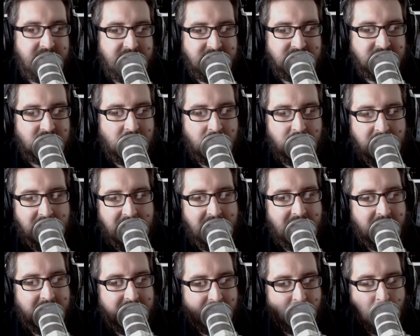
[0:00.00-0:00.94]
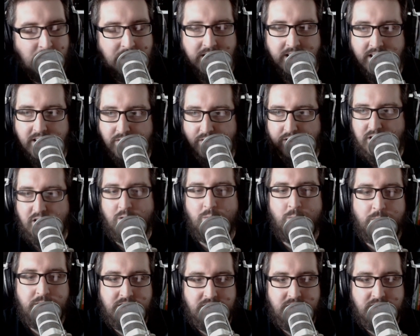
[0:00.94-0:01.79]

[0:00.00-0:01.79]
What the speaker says: And so they're like, we're going to come with